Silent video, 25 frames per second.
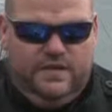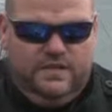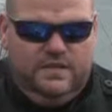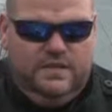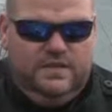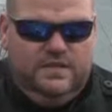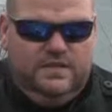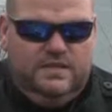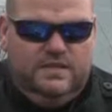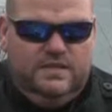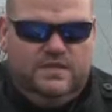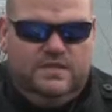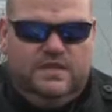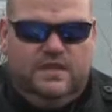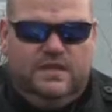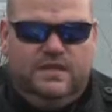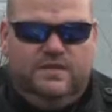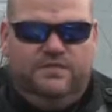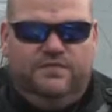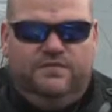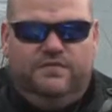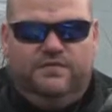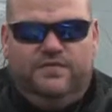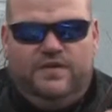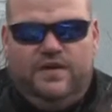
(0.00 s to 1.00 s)
This is a
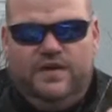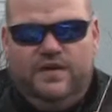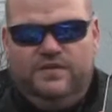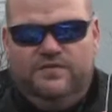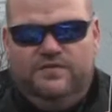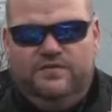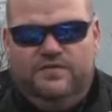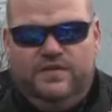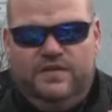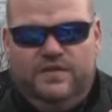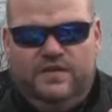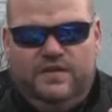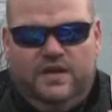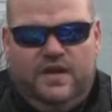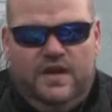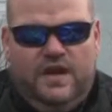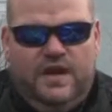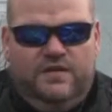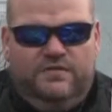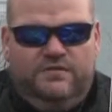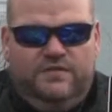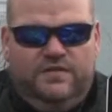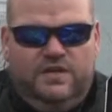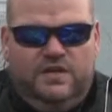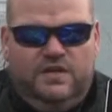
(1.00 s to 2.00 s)

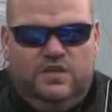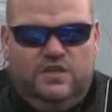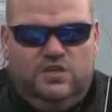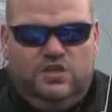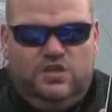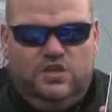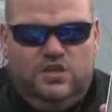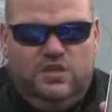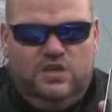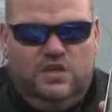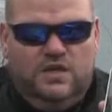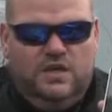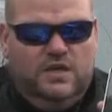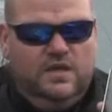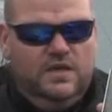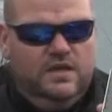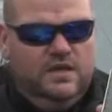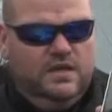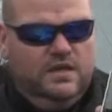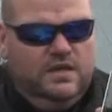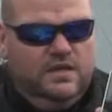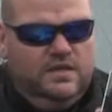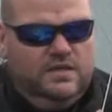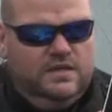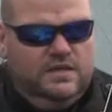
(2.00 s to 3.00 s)
5.5-inch
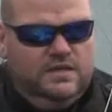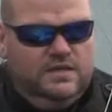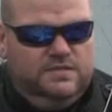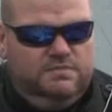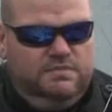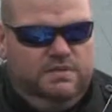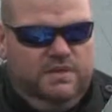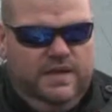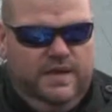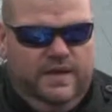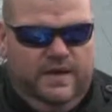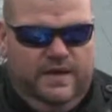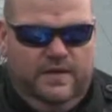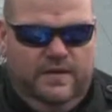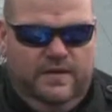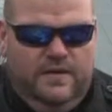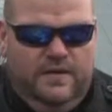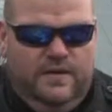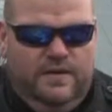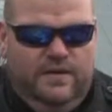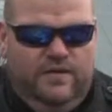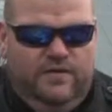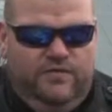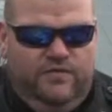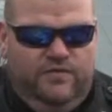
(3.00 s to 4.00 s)
display,
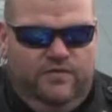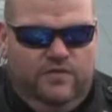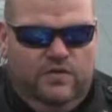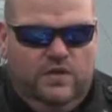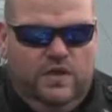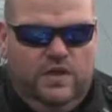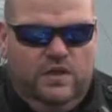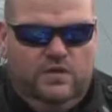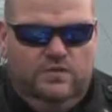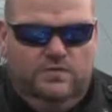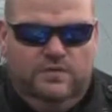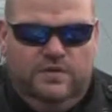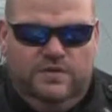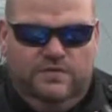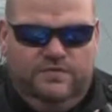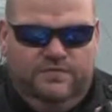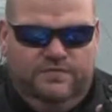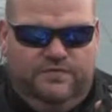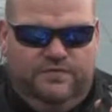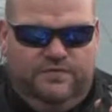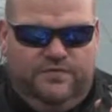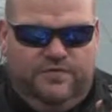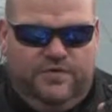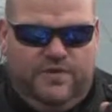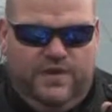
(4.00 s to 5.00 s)
full aluminum
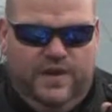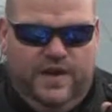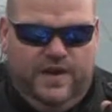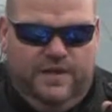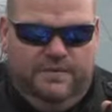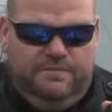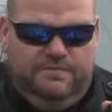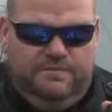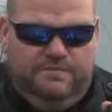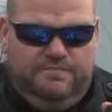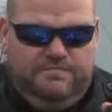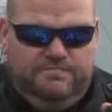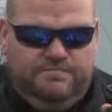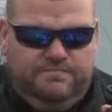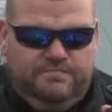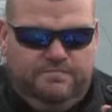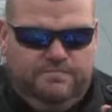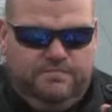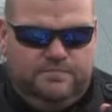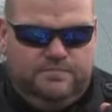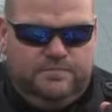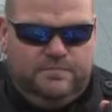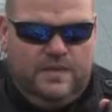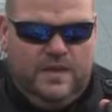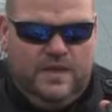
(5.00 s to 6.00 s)
frame,
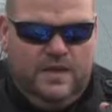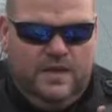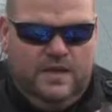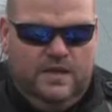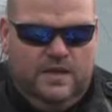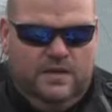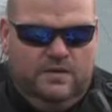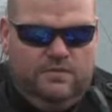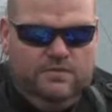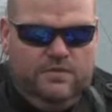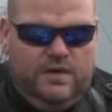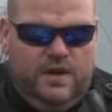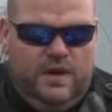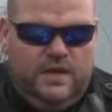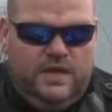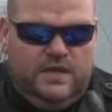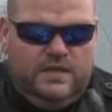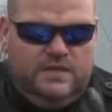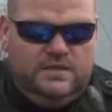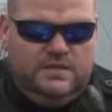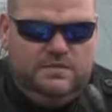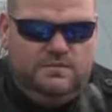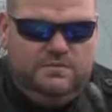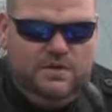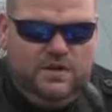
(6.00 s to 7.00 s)
rugged
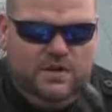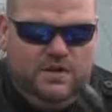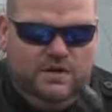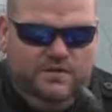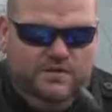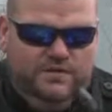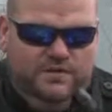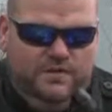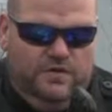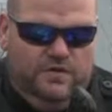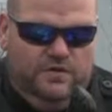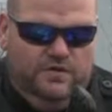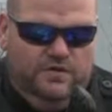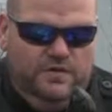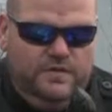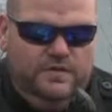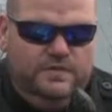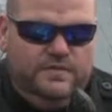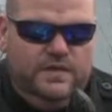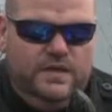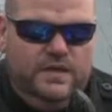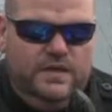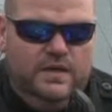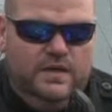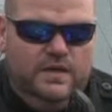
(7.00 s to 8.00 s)
smartphone
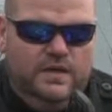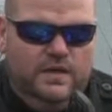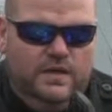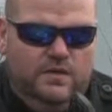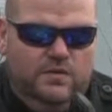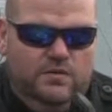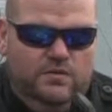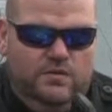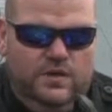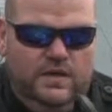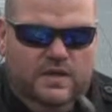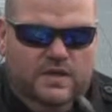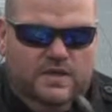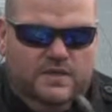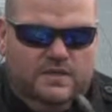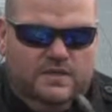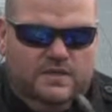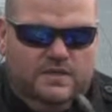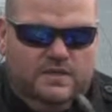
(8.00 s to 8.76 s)
with